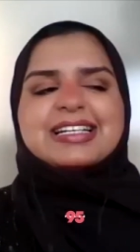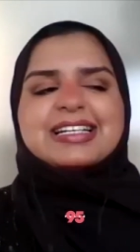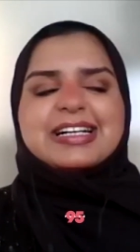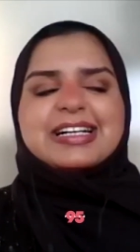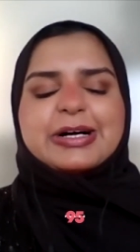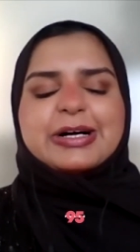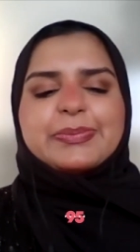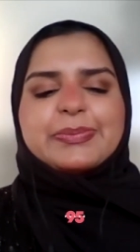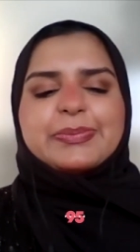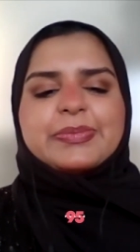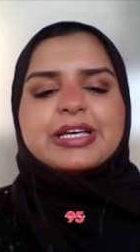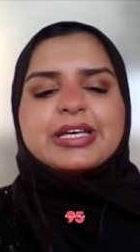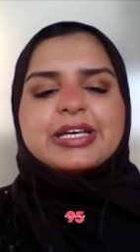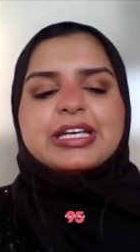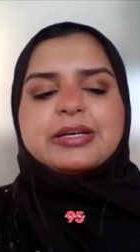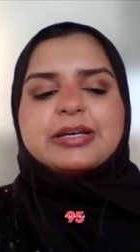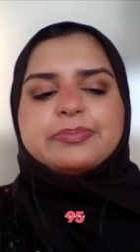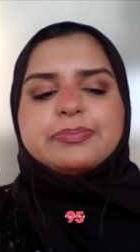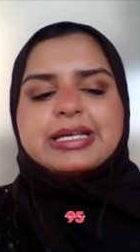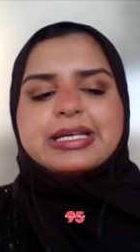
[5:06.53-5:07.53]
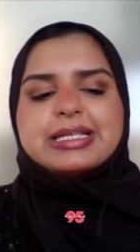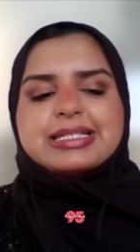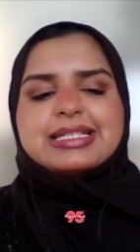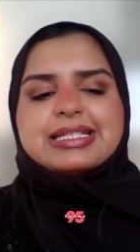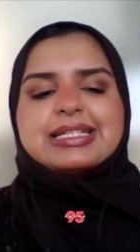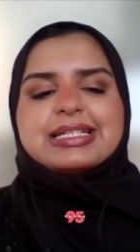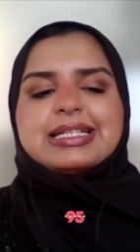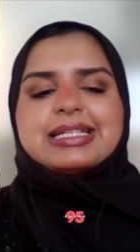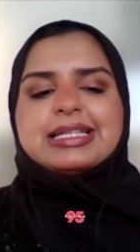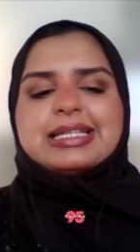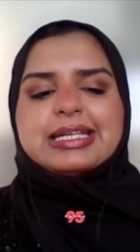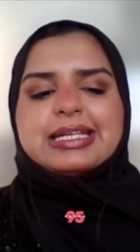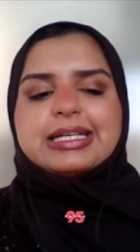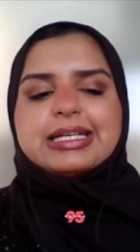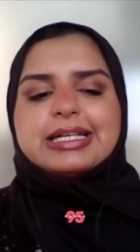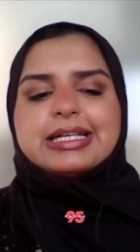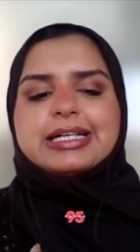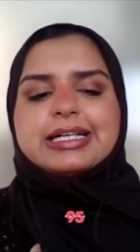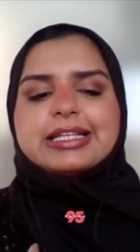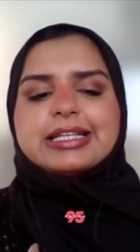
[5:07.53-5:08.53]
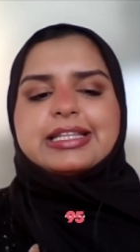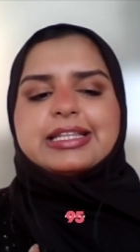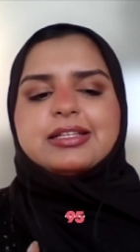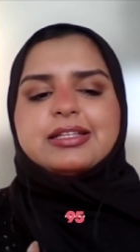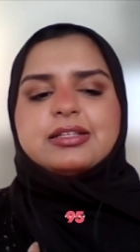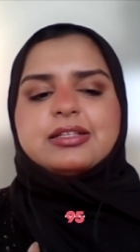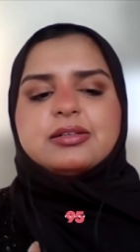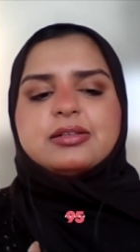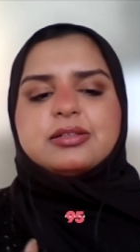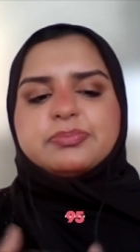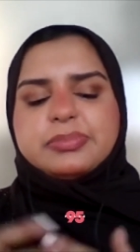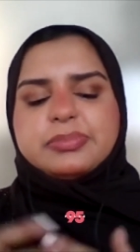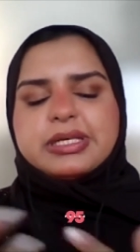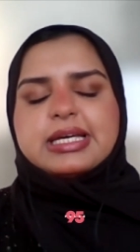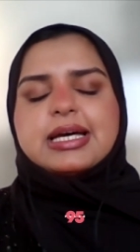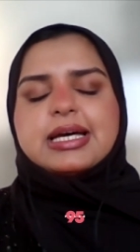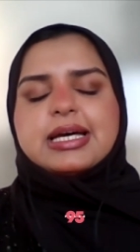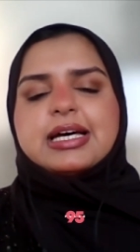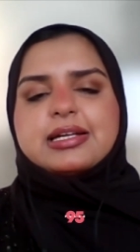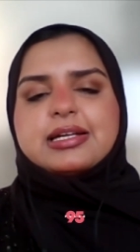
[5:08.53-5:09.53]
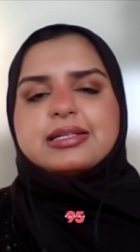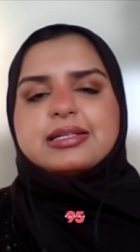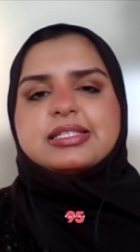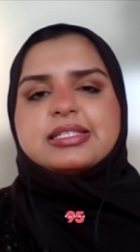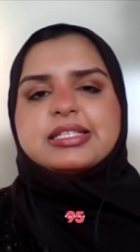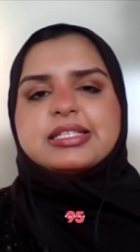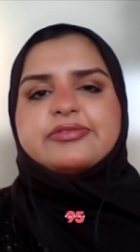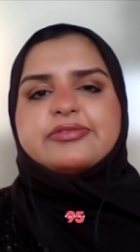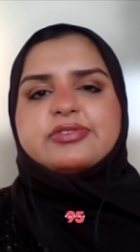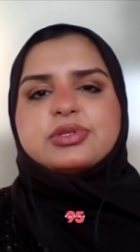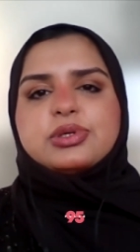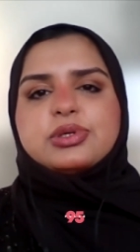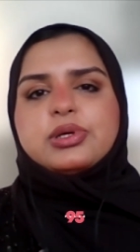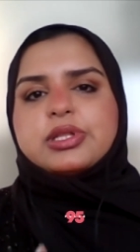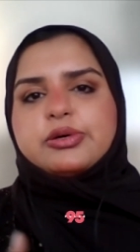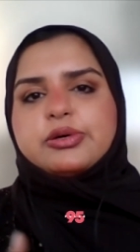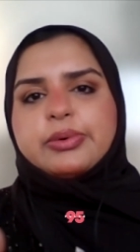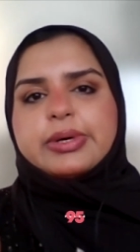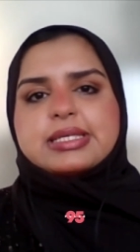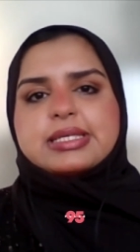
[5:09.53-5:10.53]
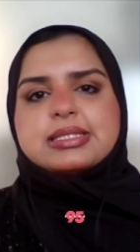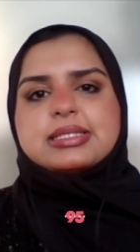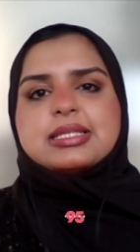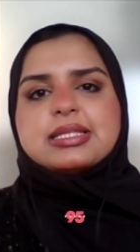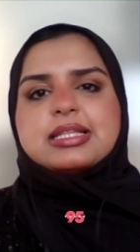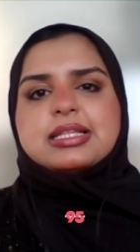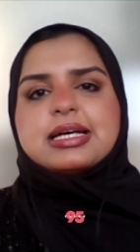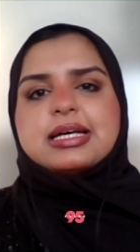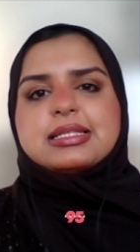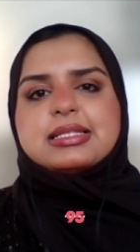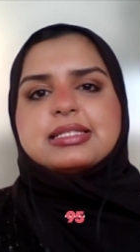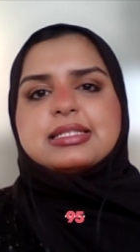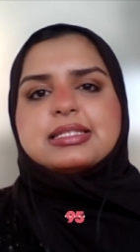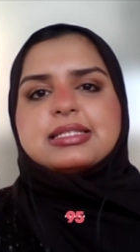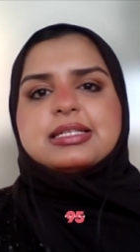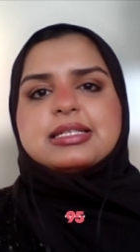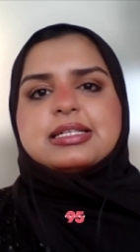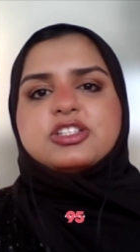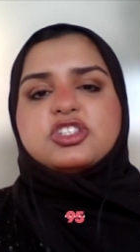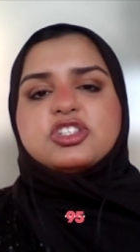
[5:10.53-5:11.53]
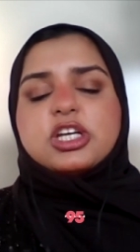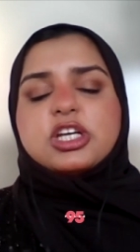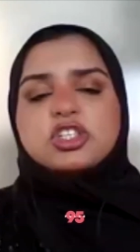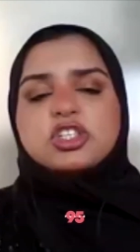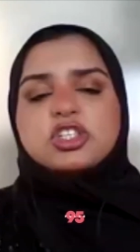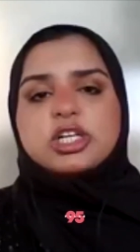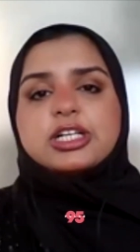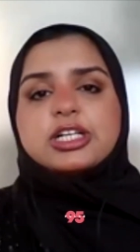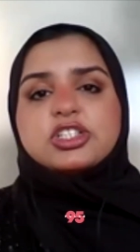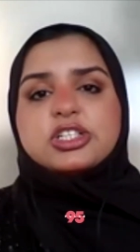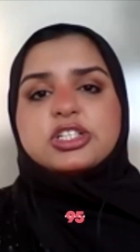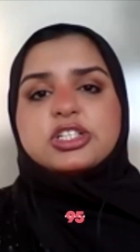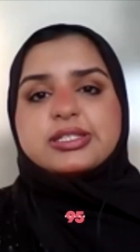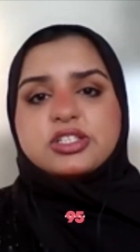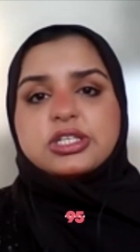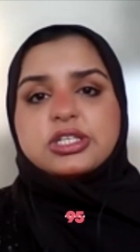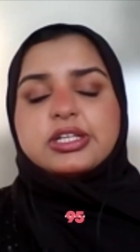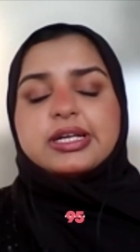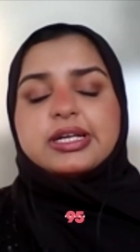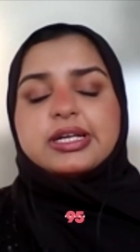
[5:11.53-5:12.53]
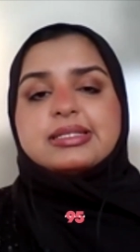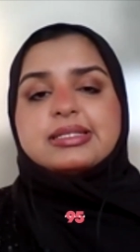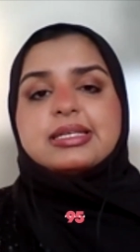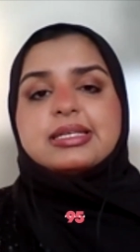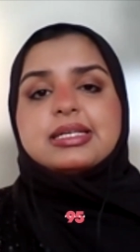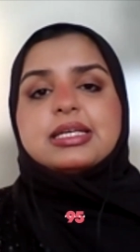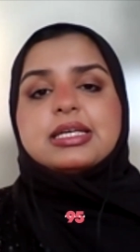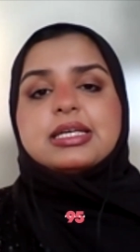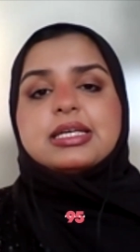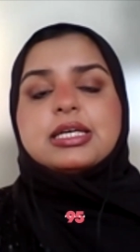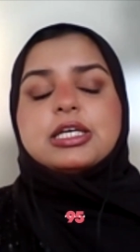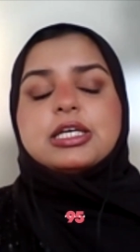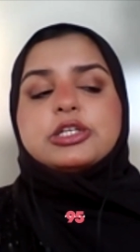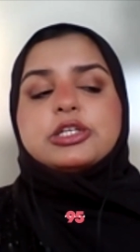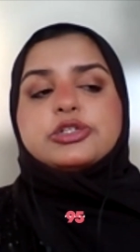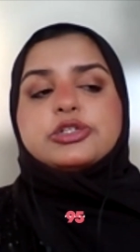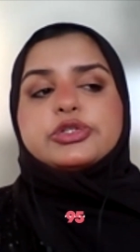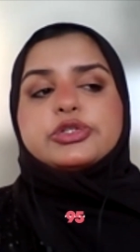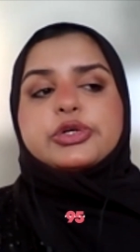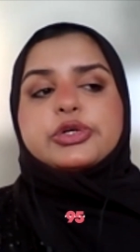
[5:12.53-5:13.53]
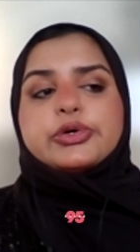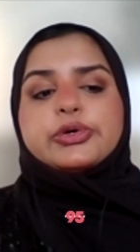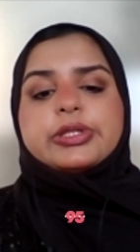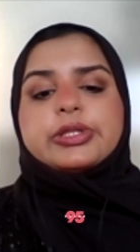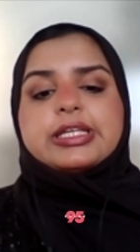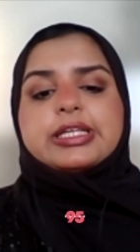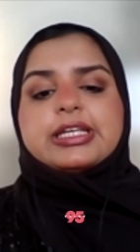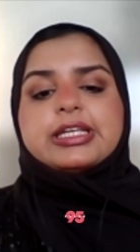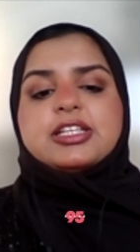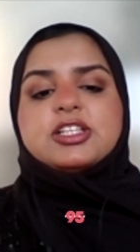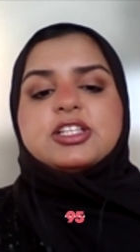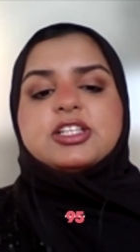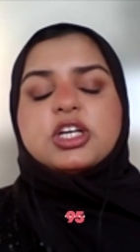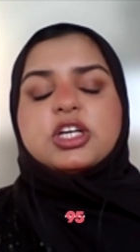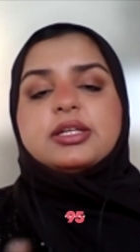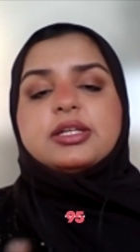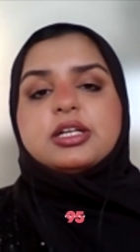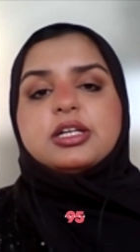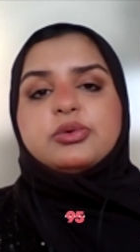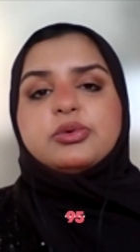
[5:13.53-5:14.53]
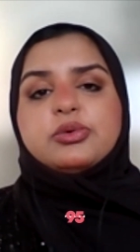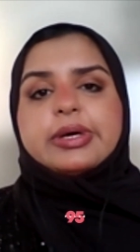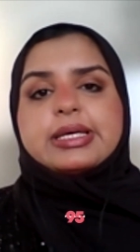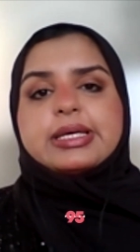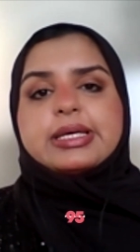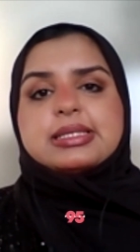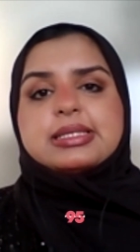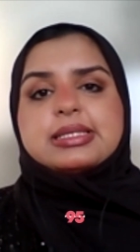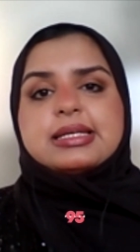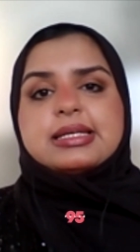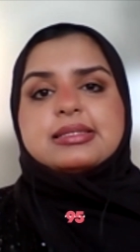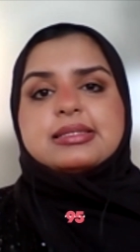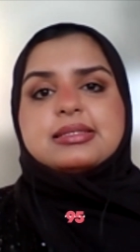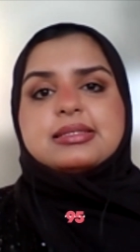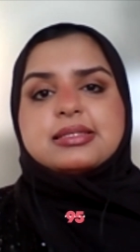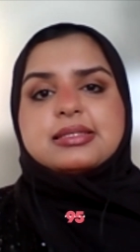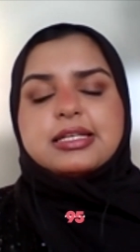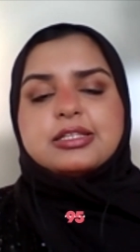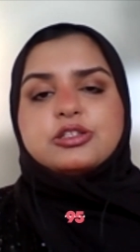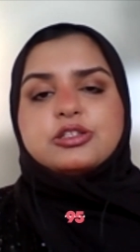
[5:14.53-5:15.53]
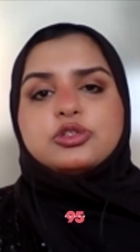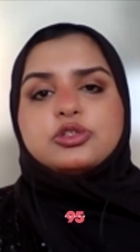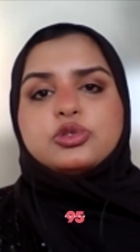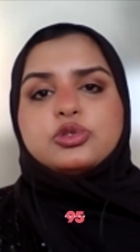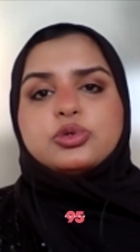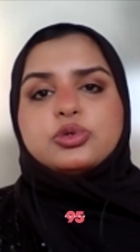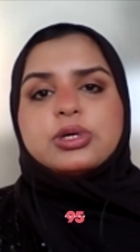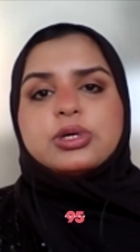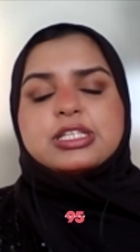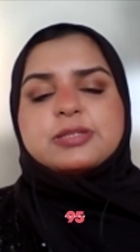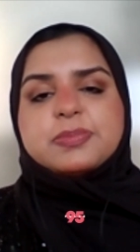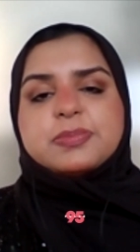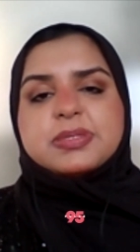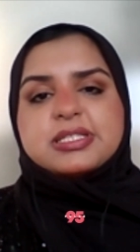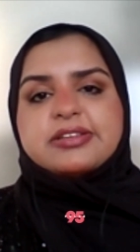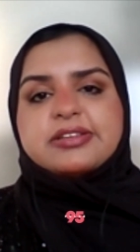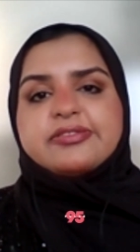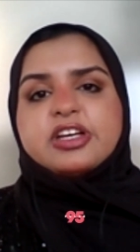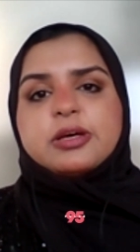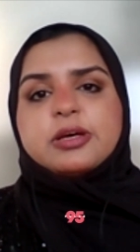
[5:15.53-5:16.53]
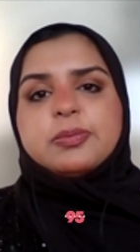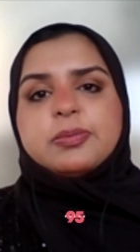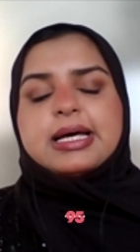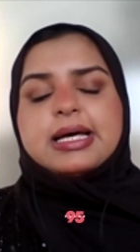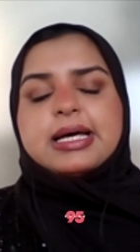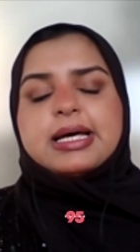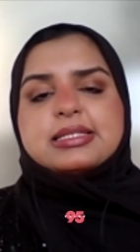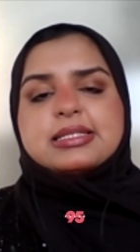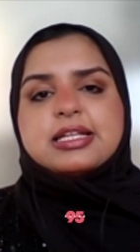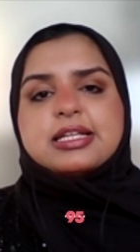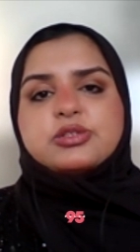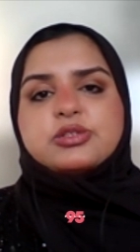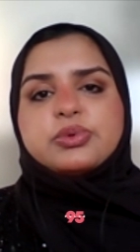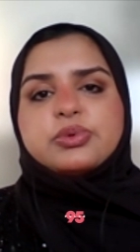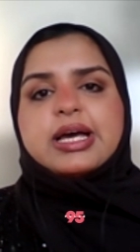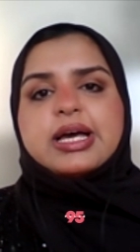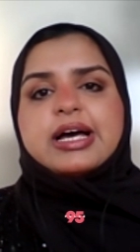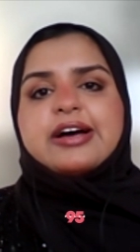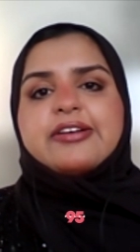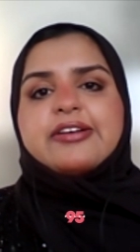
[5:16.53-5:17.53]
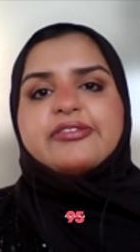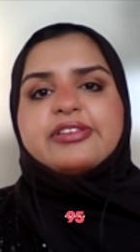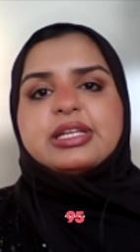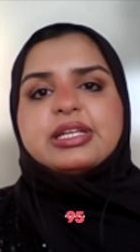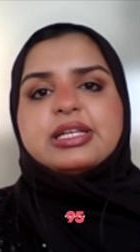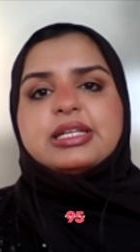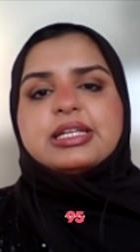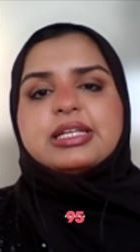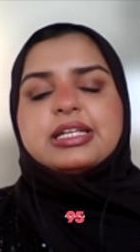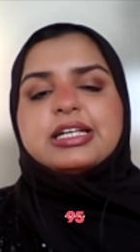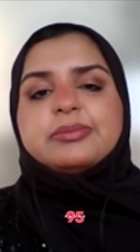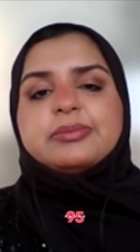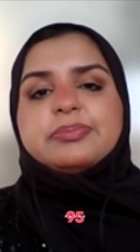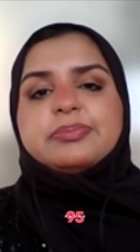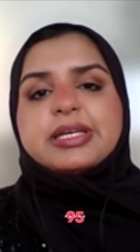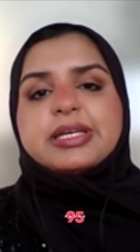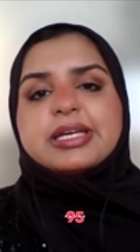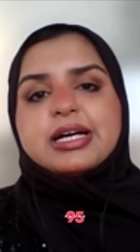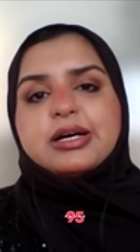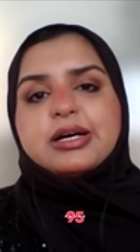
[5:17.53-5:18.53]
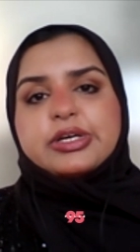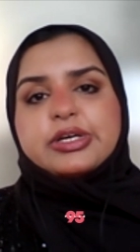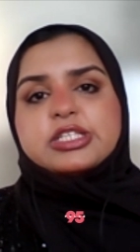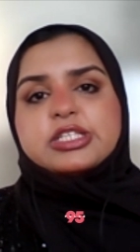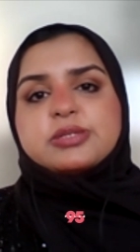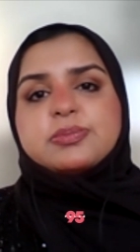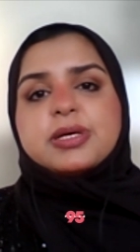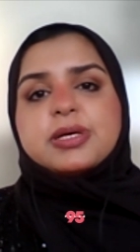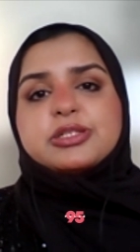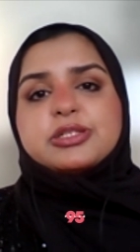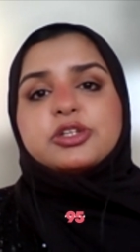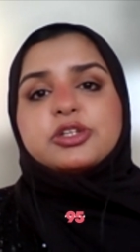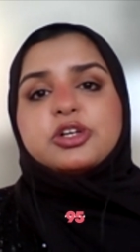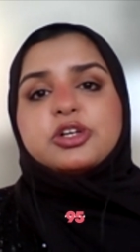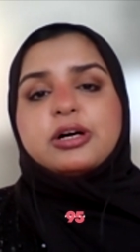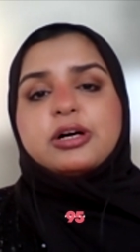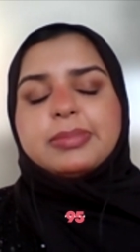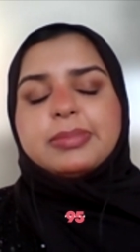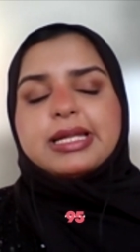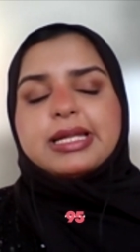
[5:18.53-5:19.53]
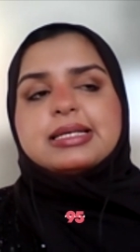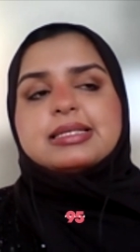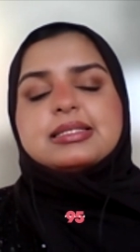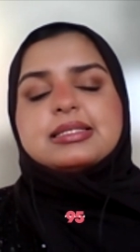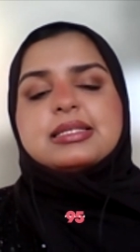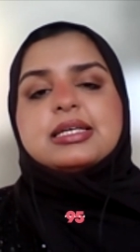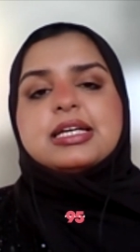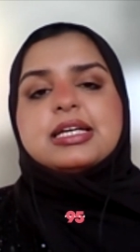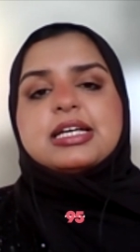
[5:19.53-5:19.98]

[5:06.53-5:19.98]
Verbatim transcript: Um, basically, uh, Beeah receives all the waste that uh, Sharjah is generating. So the general waste gets sent to a specific plant that we have in uh, Beeah uh, Waste Management Complex.